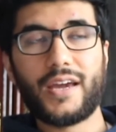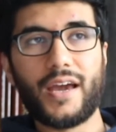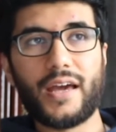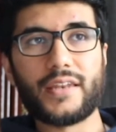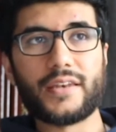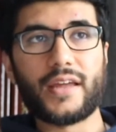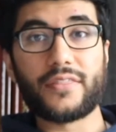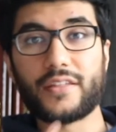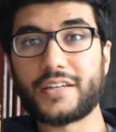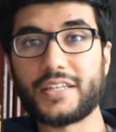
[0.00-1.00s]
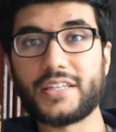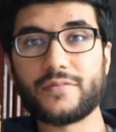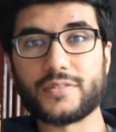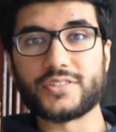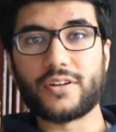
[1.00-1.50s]
and I think he
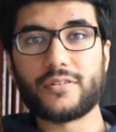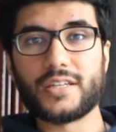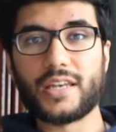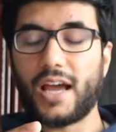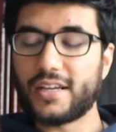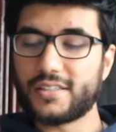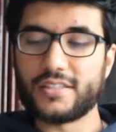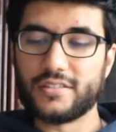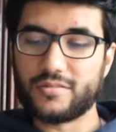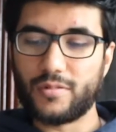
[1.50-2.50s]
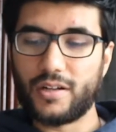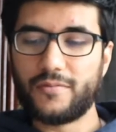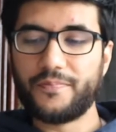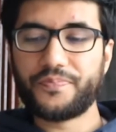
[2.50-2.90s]
even saw it and liked it as well.